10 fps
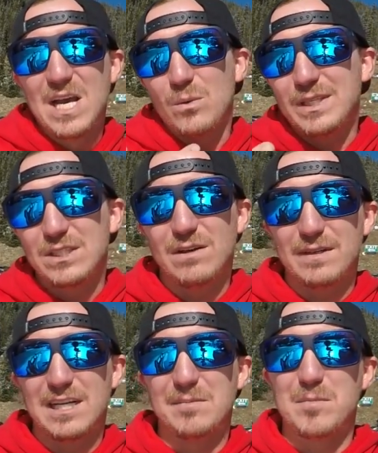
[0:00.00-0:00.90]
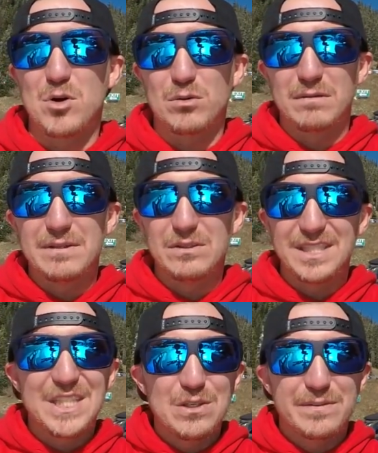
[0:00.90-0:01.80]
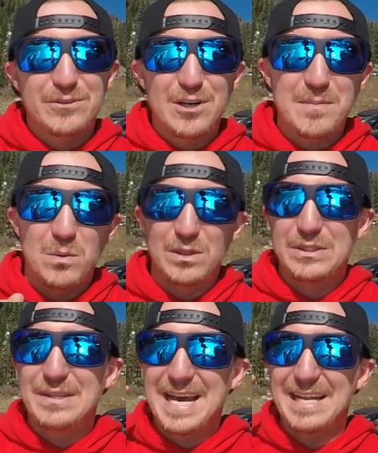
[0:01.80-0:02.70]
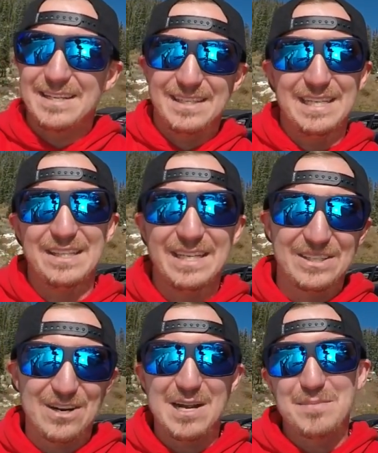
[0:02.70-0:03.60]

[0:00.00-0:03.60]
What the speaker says: We still have a couple more reviews to do for them and we'll do that later on.